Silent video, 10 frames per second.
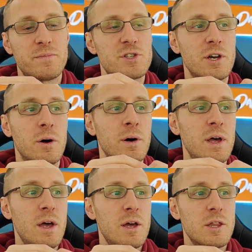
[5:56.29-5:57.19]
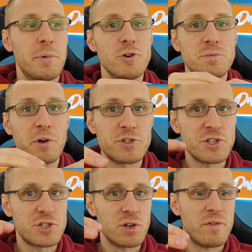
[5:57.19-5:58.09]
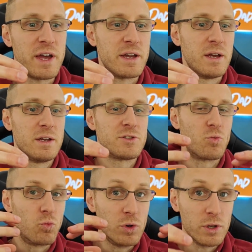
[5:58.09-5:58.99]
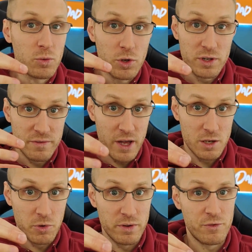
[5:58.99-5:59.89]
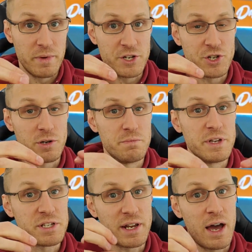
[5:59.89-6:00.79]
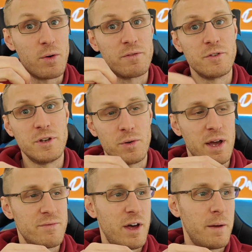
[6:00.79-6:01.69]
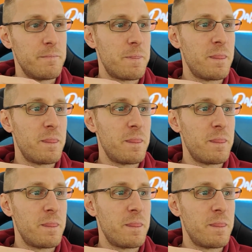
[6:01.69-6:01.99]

So the post-purchase survey is really, really valuable information. You're missing out if you don't have that.